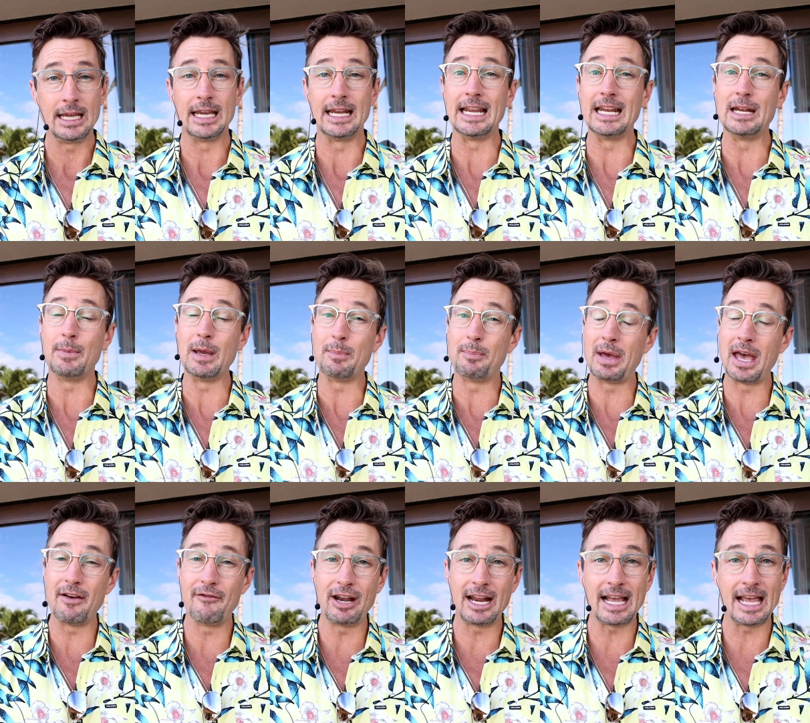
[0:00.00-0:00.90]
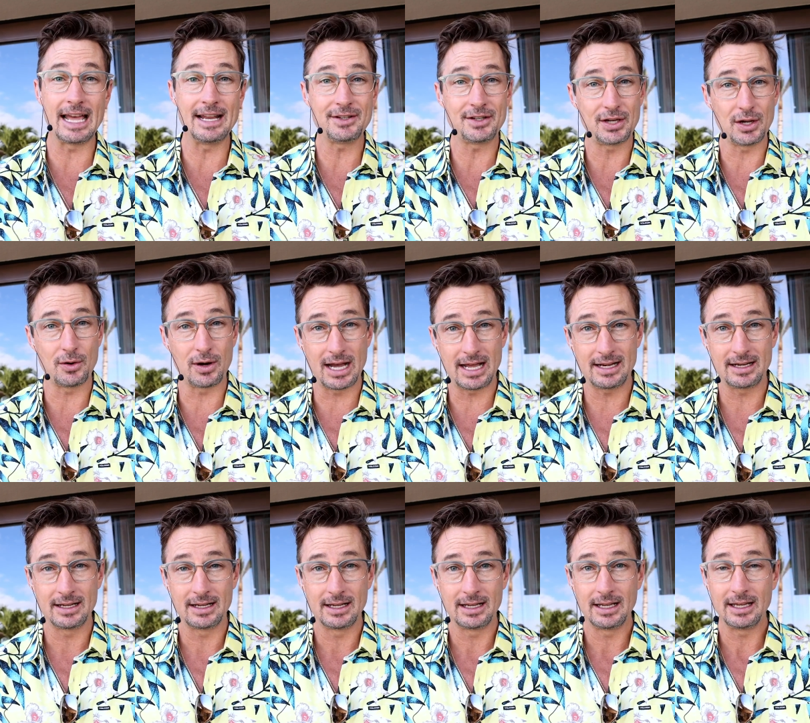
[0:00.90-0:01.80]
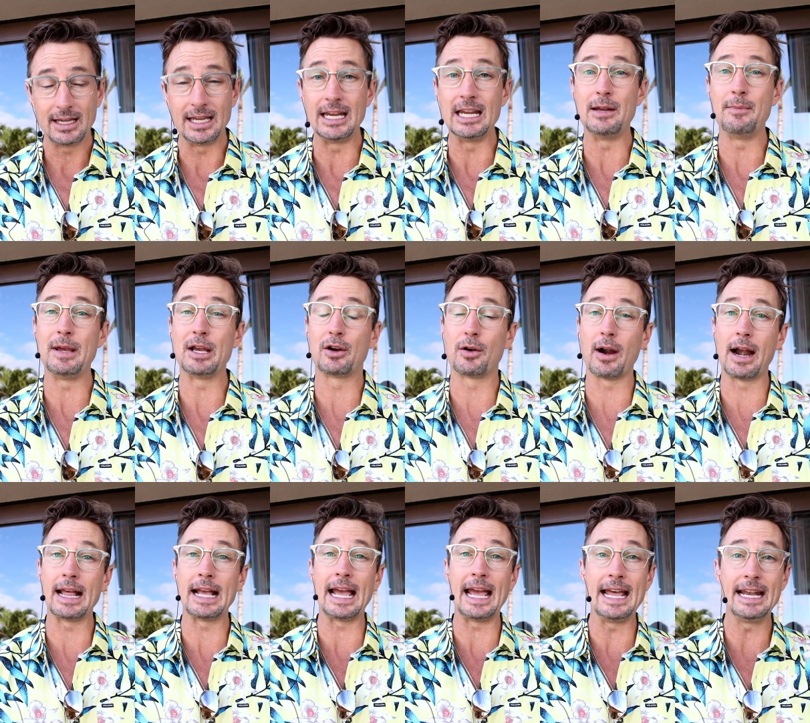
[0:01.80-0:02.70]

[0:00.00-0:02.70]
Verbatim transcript: You need to be pivoting into it. You need to be creating